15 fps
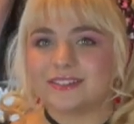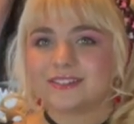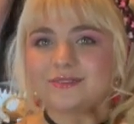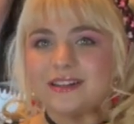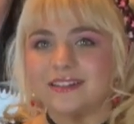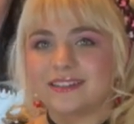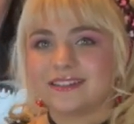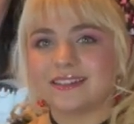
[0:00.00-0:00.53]
So
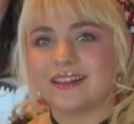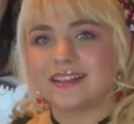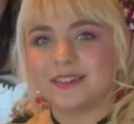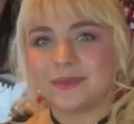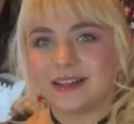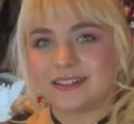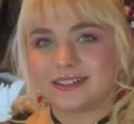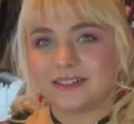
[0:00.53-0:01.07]
now the sun's
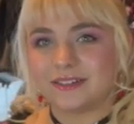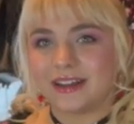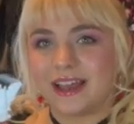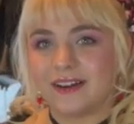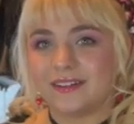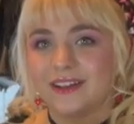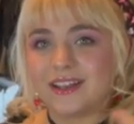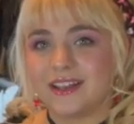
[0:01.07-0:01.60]
about to go
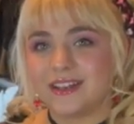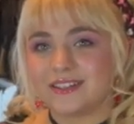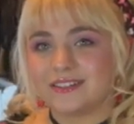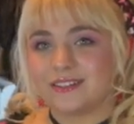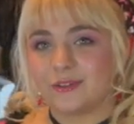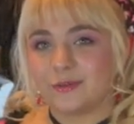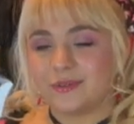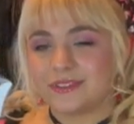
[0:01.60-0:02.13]
down. So
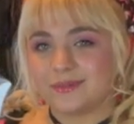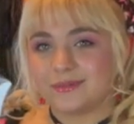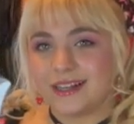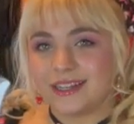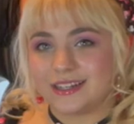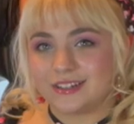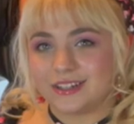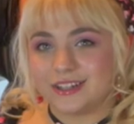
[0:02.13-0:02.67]
there'll be some
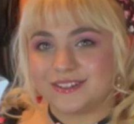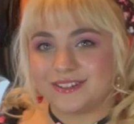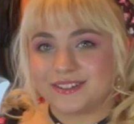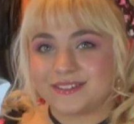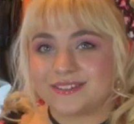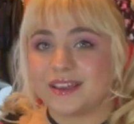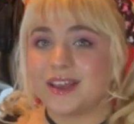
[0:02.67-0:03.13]
lighting changes.